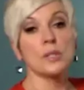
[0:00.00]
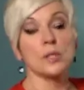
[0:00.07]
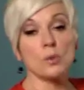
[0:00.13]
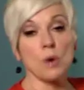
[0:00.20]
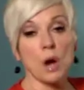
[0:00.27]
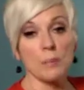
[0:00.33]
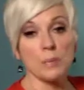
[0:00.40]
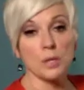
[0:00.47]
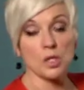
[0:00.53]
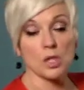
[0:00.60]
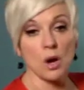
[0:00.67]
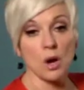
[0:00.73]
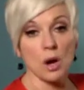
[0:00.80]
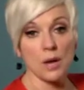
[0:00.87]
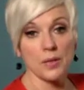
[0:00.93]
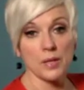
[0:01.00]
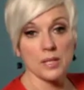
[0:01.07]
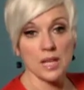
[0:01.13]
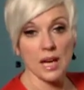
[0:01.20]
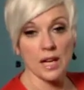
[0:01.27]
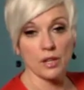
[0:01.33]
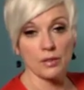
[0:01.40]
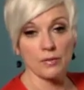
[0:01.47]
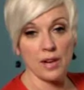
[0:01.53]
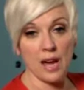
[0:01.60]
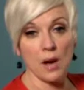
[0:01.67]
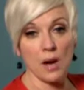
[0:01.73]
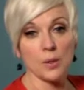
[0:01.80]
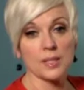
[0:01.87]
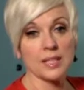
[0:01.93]
drop your jaw on the tighter
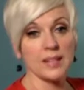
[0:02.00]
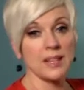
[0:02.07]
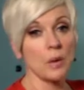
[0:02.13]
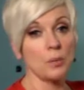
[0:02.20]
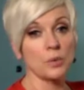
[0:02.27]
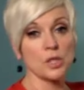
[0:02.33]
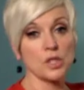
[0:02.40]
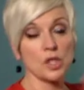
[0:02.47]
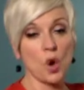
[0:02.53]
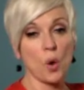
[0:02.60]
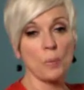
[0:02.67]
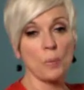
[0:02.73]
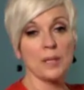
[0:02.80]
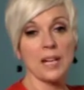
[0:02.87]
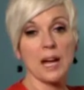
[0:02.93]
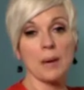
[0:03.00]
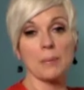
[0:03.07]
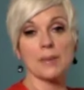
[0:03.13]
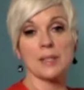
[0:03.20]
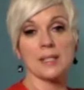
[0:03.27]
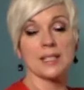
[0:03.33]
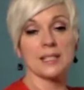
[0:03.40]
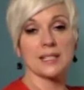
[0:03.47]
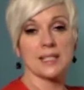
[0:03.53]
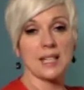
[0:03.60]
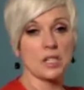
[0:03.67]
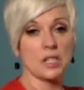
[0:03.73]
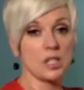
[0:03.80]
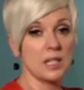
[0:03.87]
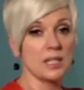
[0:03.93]
vowels, and that will just open it up. And the
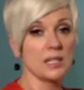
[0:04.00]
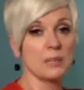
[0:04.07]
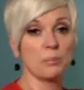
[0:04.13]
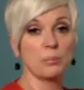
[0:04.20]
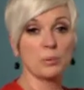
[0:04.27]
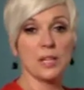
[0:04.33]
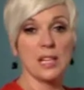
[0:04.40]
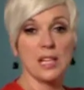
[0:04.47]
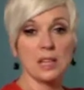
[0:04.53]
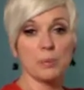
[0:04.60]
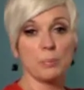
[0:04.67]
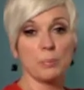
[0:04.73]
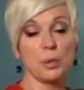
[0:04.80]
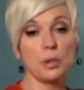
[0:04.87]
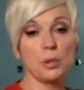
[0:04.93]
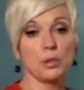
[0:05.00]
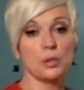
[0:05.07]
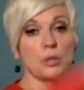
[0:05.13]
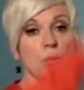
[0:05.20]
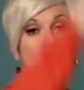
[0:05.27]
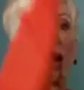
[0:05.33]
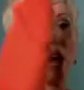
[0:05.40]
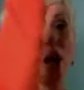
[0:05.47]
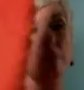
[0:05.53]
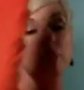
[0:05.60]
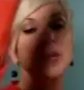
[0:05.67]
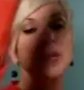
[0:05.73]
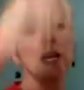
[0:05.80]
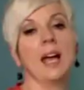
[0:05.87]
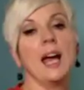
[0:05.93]
succession is breathe, pull,
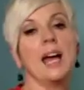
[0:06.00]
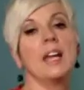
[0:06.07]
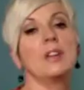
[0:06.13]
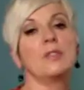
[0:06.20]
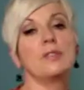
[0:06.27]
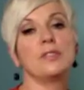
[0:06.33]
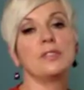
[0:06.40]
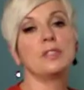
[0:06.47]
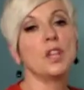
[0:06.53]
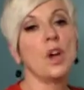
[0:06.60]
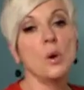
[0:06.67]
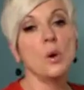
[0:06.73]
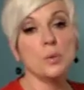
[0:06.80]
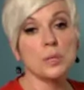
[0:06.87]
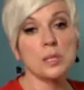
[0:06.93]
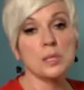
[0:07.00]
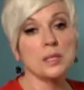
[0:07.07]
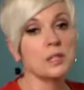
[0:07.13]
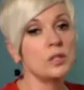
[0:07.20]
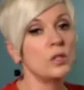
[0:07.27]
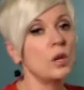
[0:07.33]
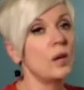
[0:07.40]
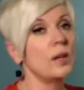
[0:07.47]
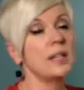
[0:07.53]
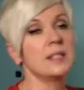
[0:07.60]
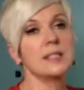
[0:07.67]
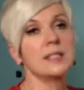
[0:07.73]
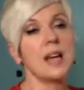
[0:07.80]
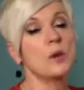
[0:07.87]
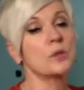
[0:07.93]
drop, and it floats. It
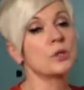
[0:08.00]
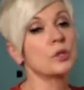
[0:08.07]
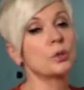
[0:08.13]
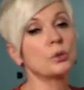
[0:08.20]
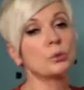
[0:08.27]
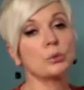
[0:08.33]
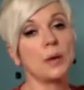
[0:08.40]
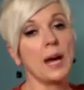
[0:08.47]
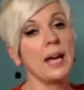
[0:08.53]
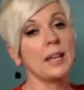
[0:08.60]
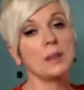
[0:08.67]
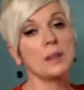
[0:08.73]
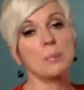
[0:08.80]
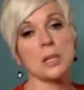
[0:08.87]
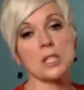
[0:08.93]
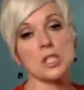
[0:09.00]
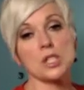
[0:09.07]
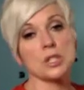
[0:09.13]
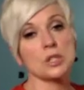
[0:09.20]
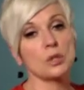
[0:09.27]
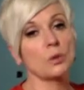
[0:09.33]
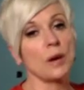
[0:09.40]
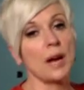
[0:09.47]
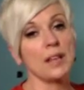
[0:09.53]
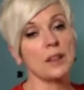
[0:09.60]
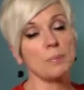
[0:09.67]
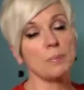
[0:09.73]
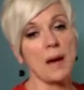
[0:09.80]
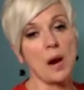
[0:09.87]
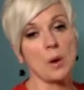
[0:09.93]
sounds great. The pitch is great.
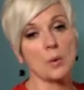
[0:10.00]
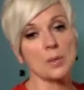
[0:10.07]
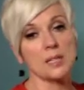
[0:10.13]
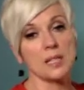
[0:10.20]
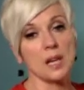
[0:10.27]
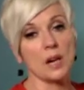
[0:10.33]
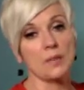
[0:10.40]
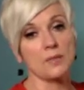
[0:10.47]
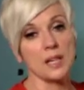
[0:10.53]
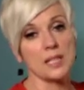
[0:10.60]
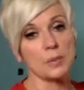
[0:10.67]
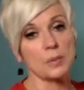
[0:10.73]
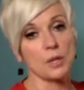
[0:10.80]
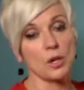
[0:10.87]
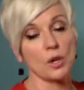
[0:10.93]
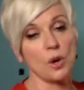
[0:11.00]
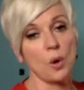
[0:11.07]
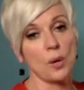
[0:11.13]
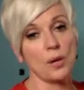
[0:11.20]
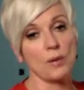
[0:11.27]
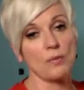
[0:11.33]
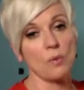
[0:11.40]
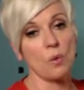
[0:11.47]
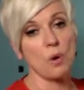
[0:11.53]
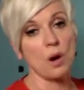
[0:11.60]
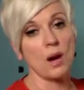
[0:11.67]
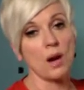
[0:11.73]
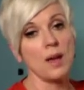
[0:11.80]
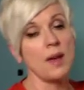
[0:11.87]
The power is there if that's what you're going for.